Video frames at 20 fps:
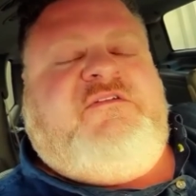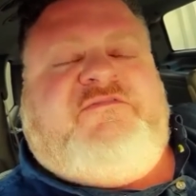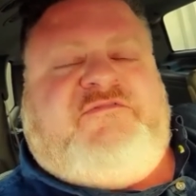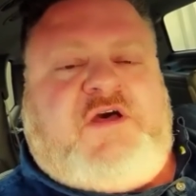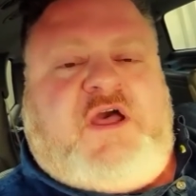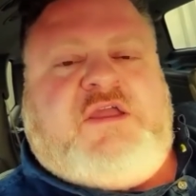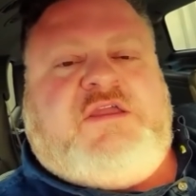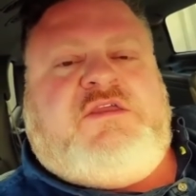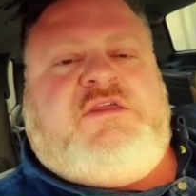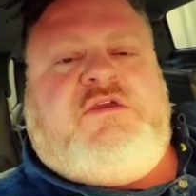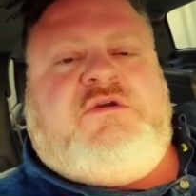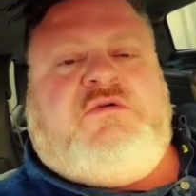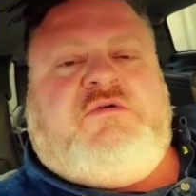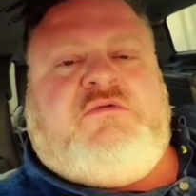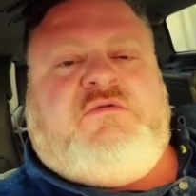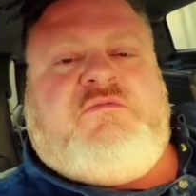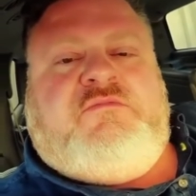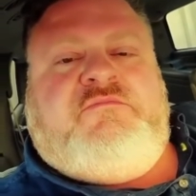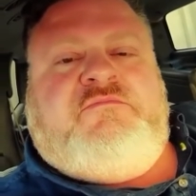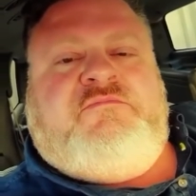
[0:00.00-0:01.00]
fuck
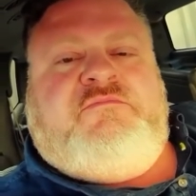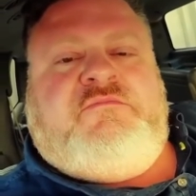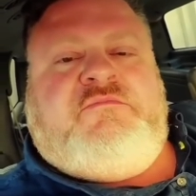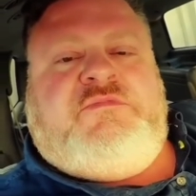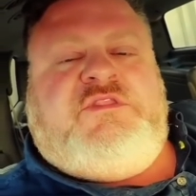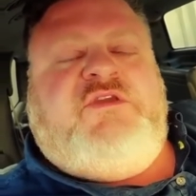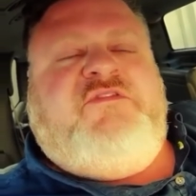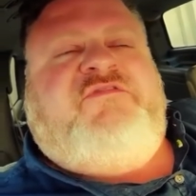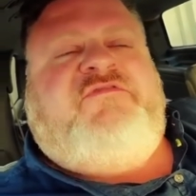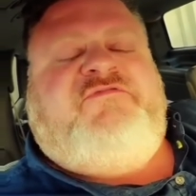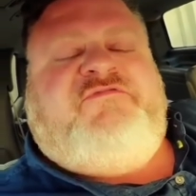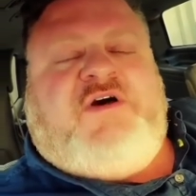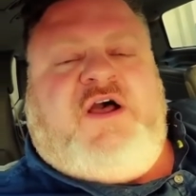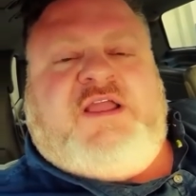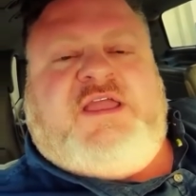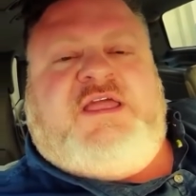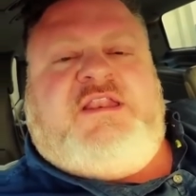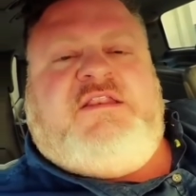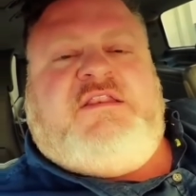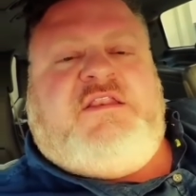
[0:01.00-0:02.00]
you. You
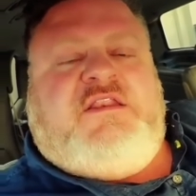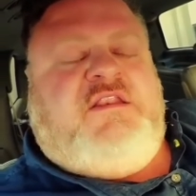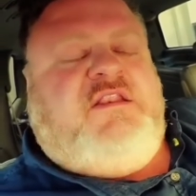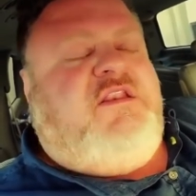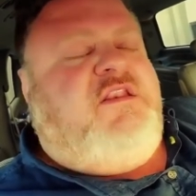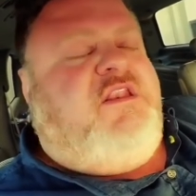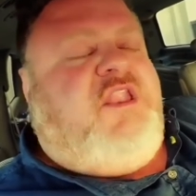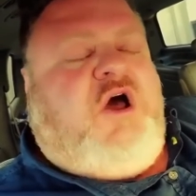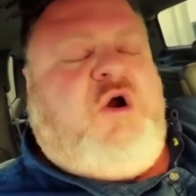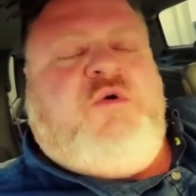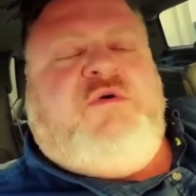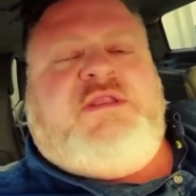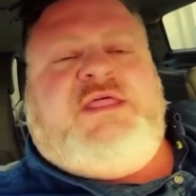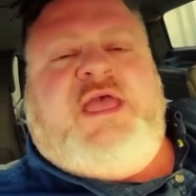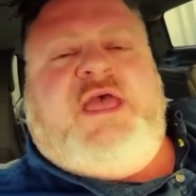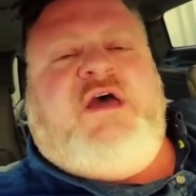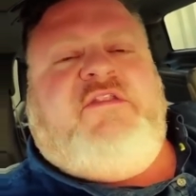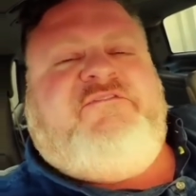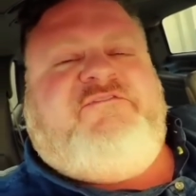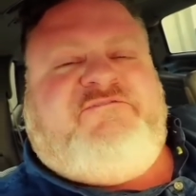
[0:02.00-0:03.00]
fucking low
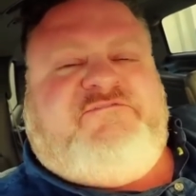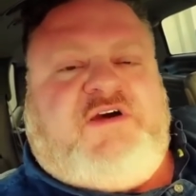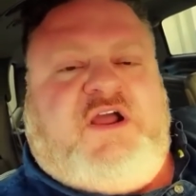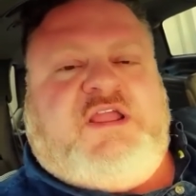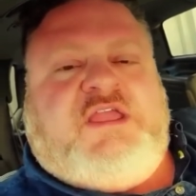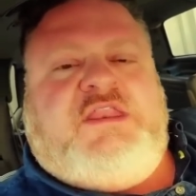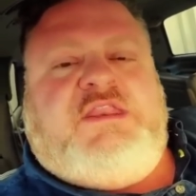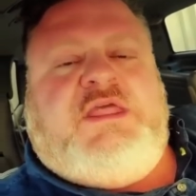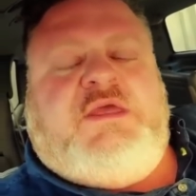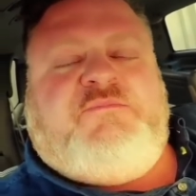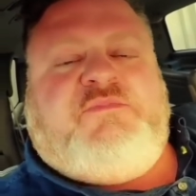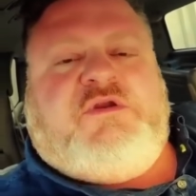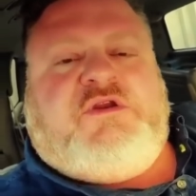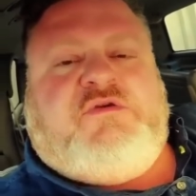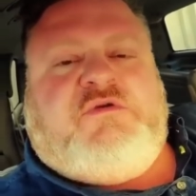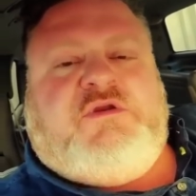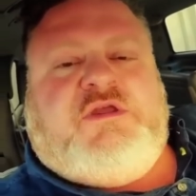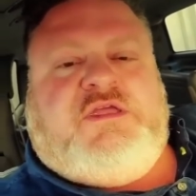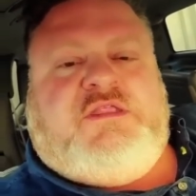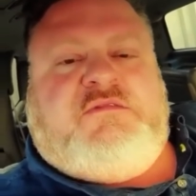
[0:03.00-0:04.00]
down fucking
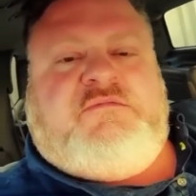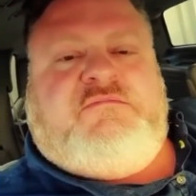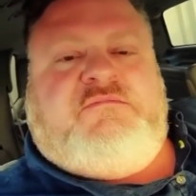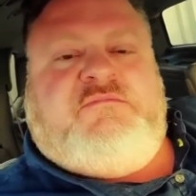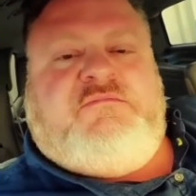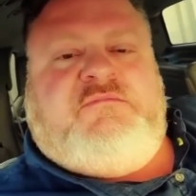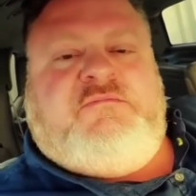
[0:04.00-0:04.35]
hypocrite.